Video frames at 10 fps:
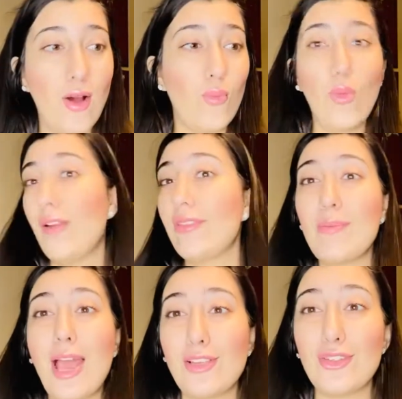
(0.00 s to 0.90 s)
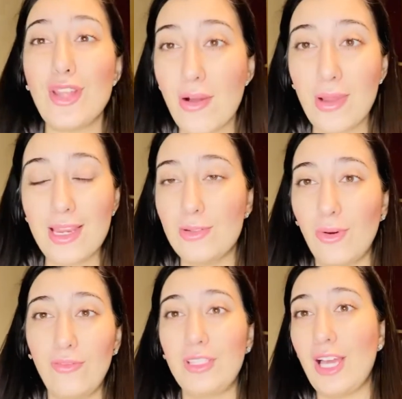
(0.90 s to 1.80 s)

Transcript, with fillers: One of them has no annual fee.